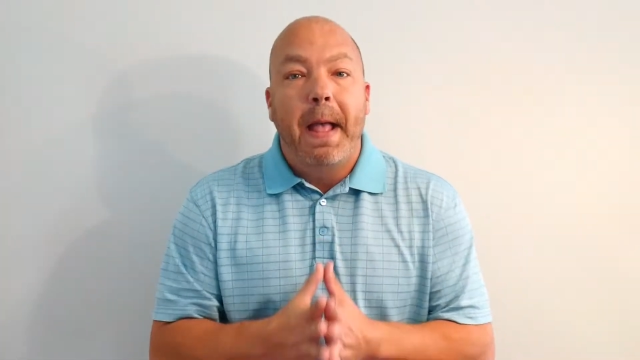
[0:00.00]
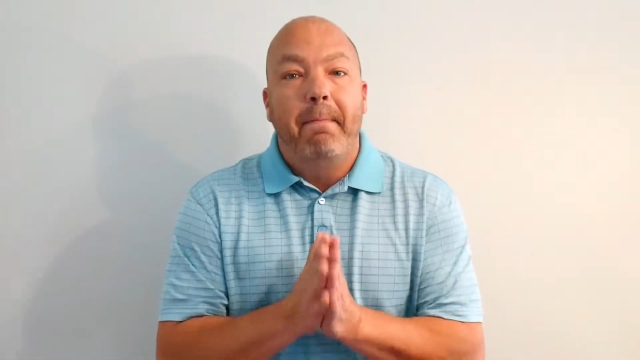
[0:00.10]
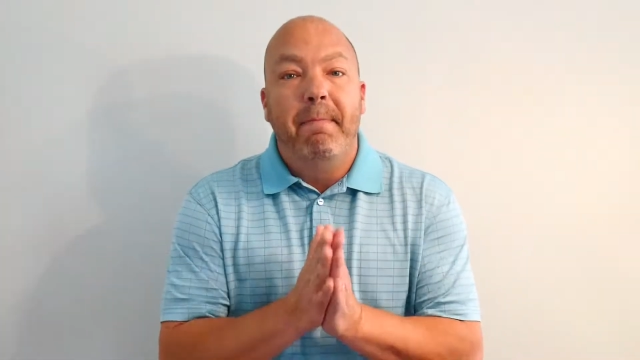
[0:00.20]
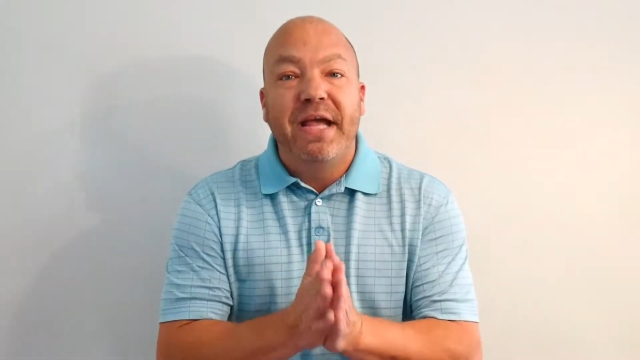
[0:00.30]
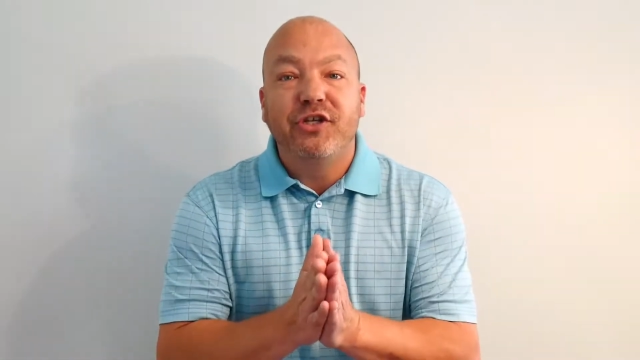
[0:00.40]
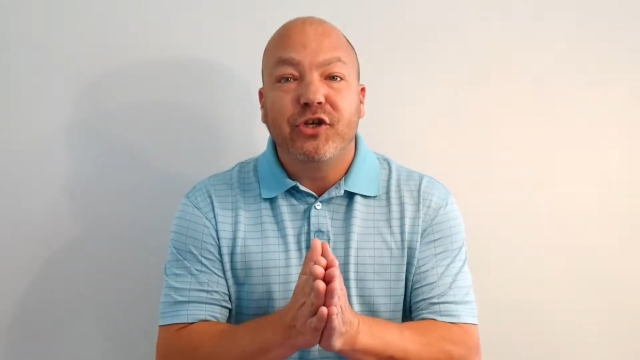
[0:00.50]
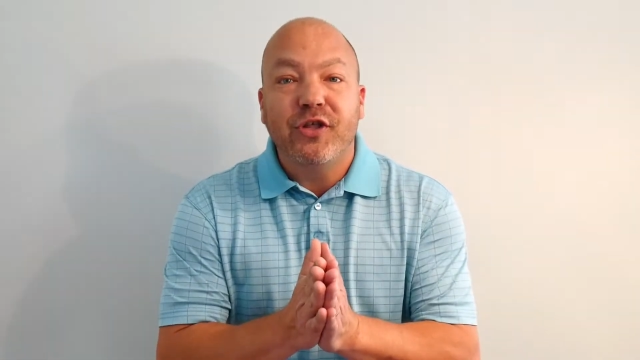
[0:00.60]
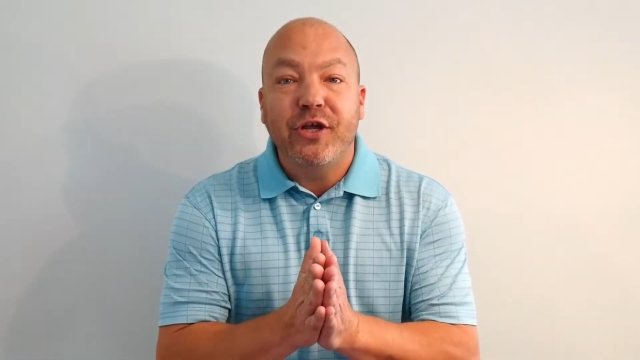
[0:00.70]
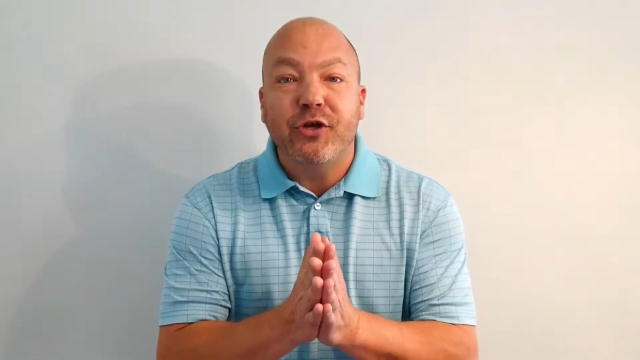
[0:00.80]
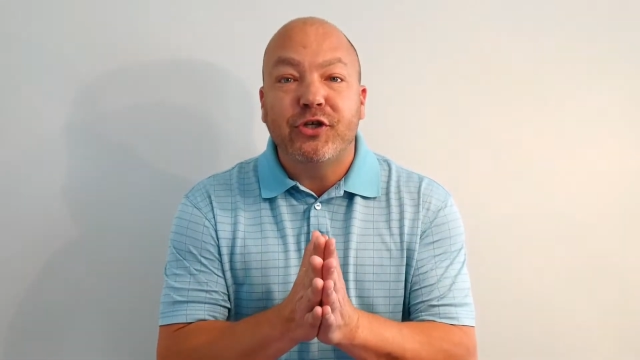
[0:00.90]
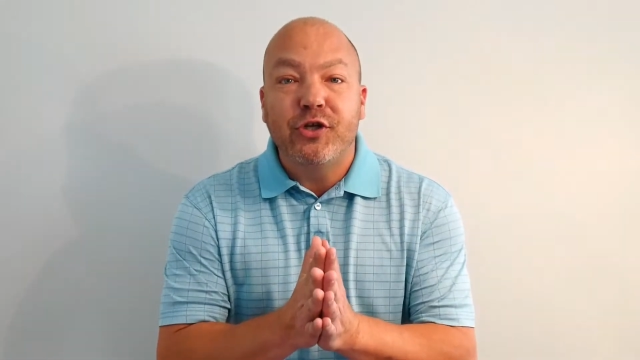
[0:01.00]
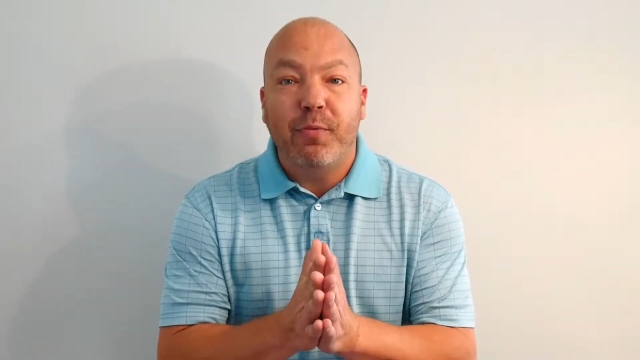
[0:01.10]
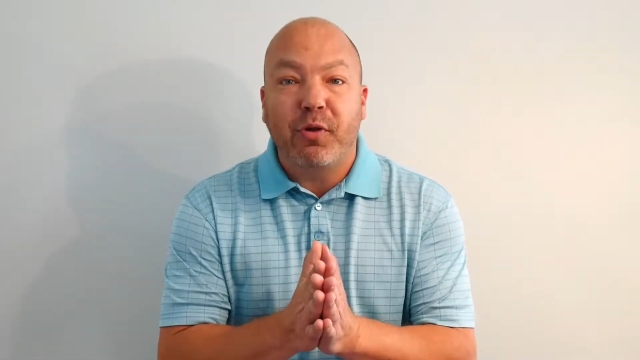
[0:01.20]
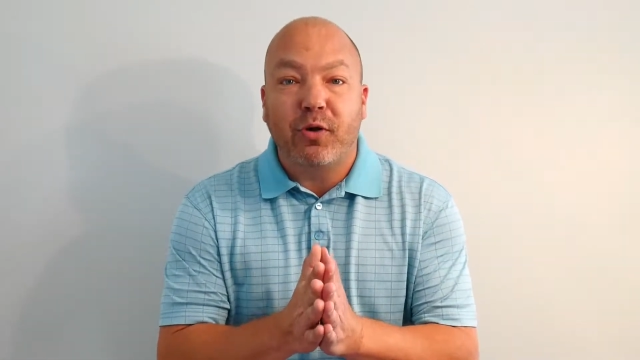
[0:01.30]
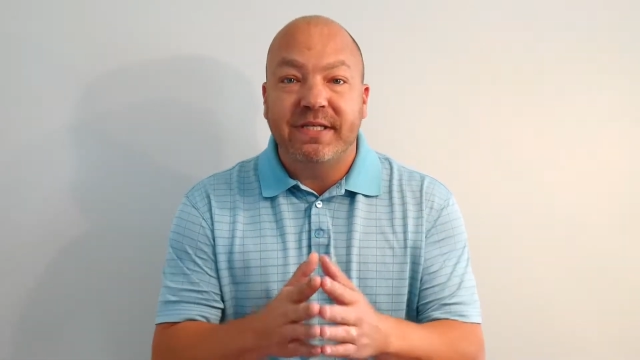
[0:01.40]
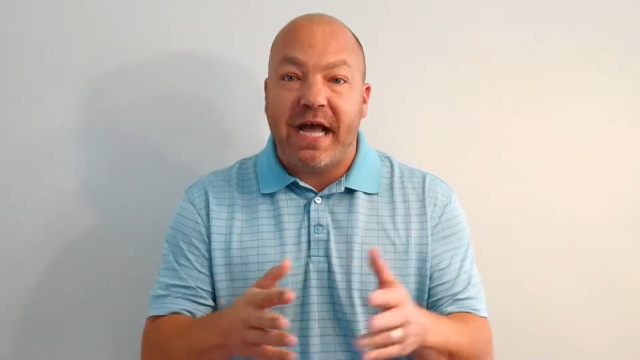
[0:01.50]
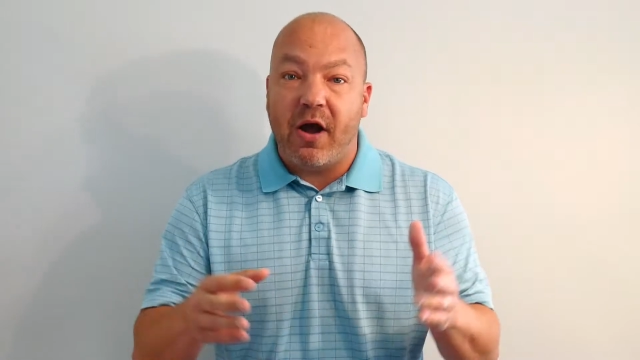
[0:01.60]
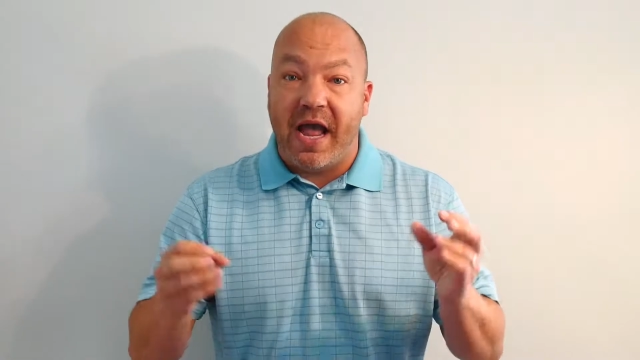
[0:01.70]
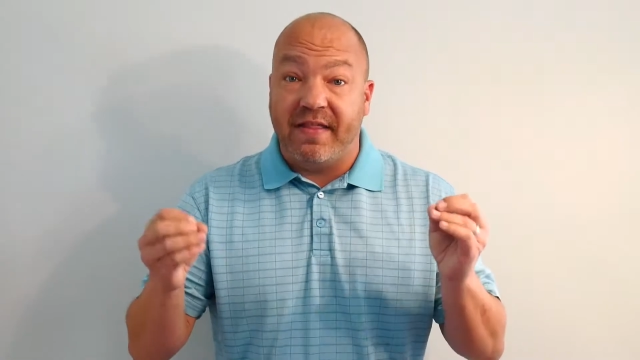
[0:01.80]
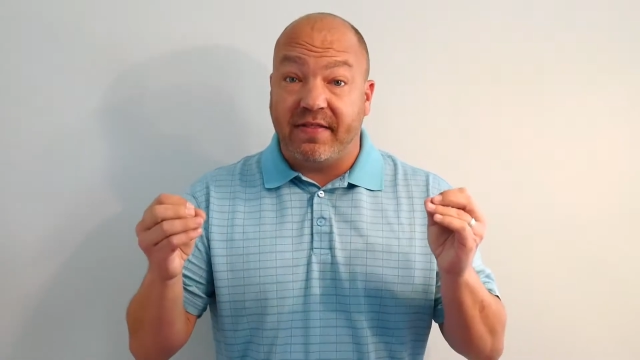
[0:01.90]
make sure that your snowblower is
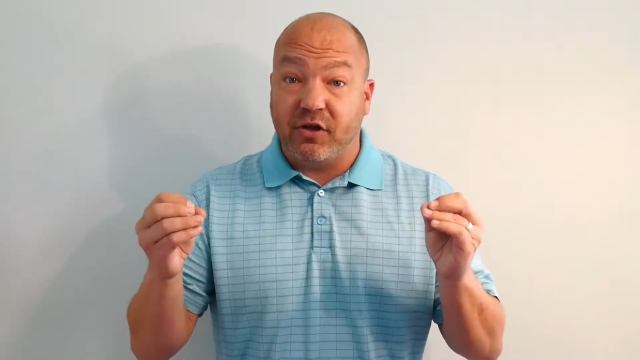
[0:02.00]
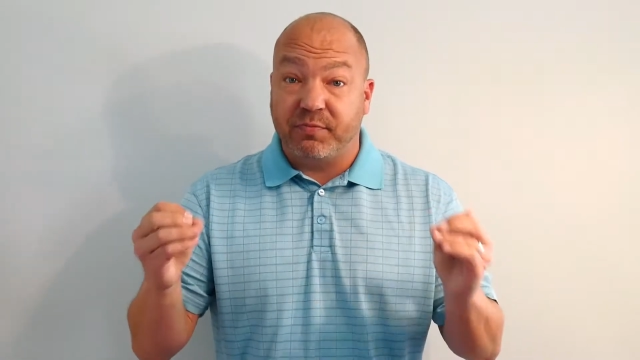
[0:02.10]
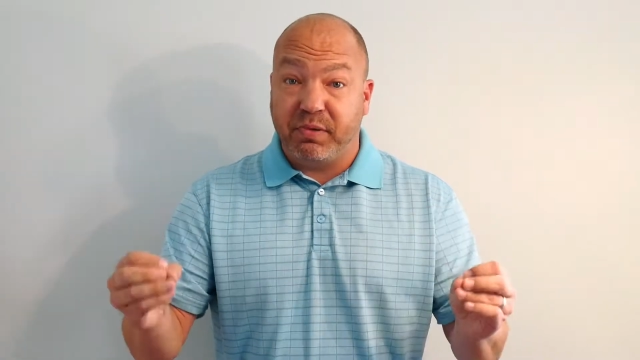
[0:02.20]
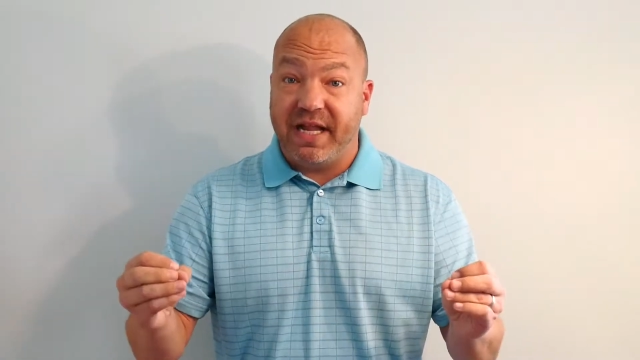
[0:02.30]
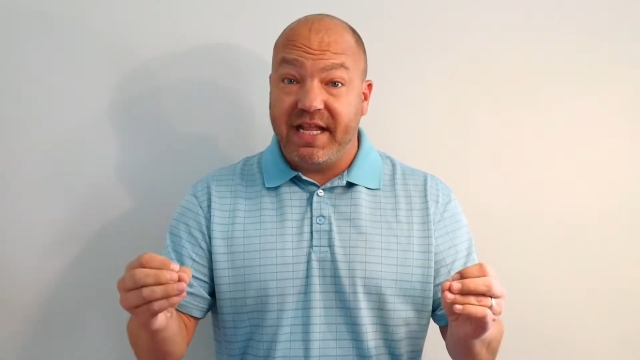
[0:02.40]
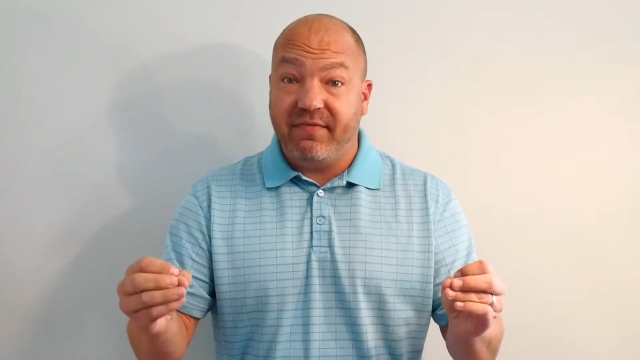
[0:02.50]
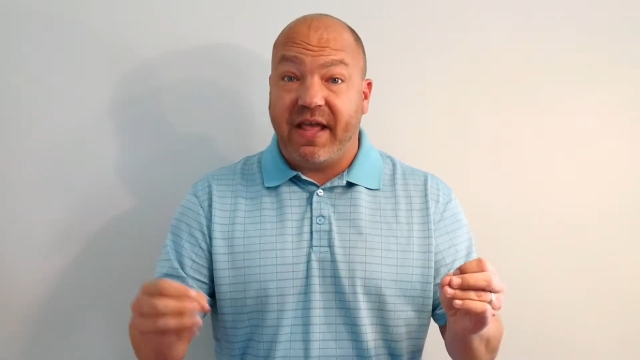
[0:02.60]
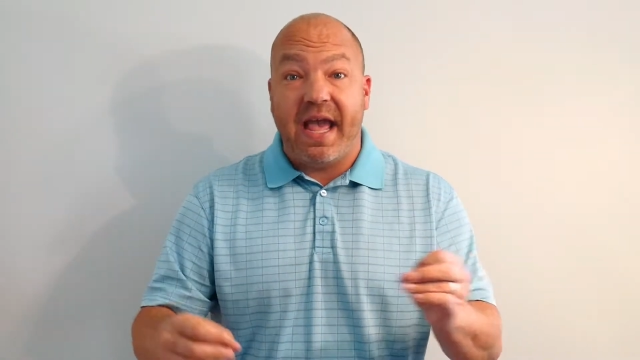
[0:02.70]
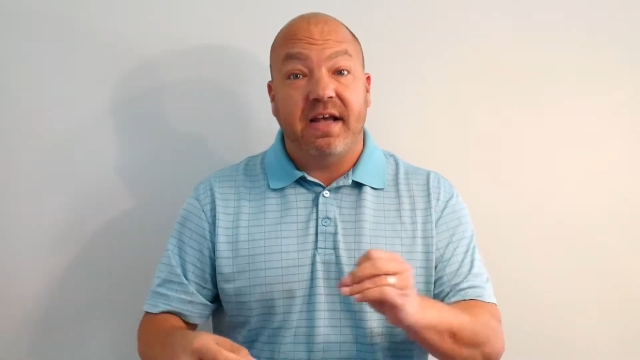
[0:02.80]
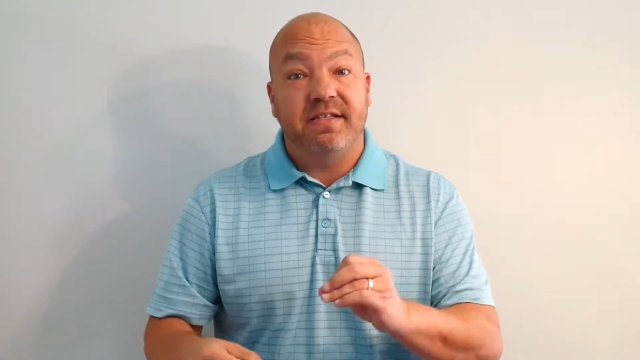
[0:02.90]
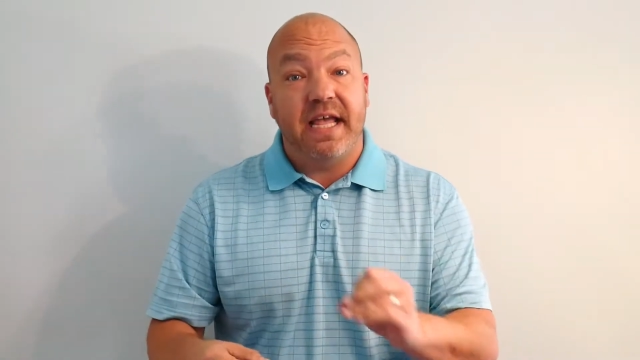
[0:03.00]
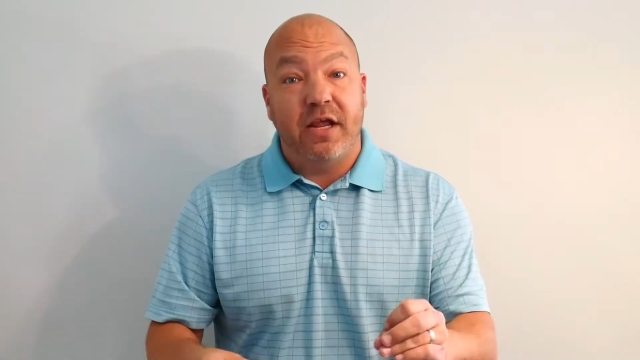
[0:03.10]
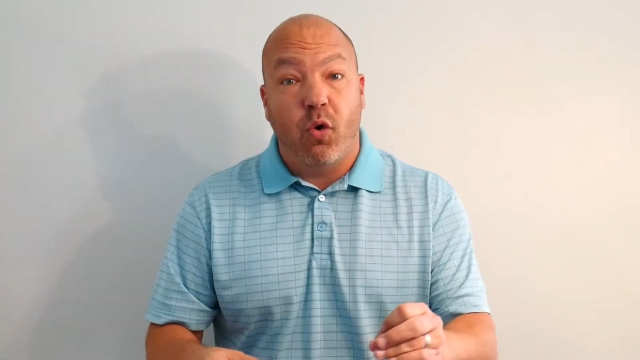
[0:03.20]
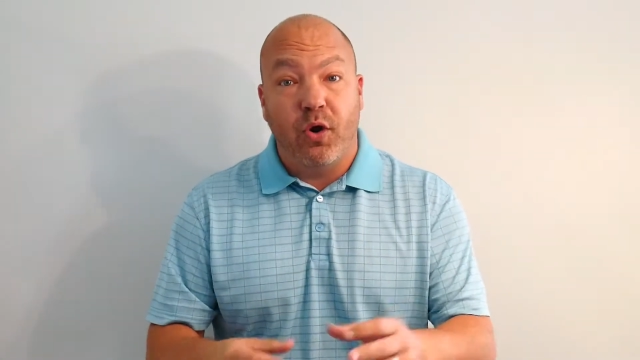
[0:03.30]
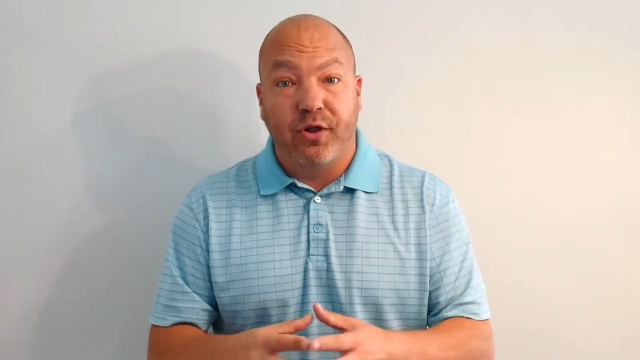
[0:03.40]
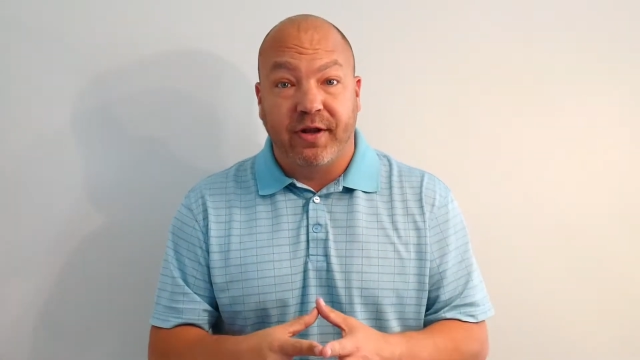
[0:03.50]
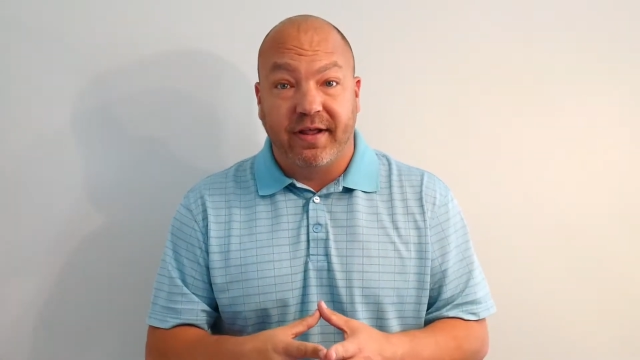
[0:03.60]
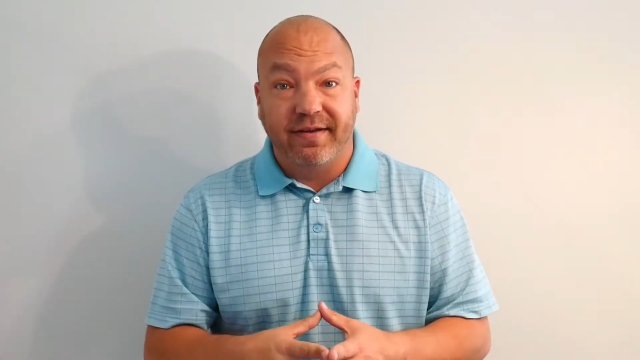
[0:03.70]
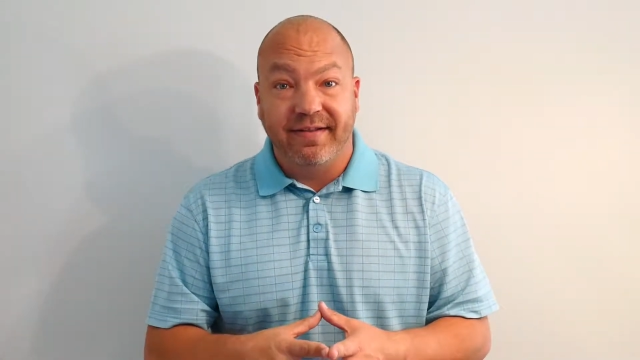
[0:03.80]
out and that there's plenty of gas and oil in it.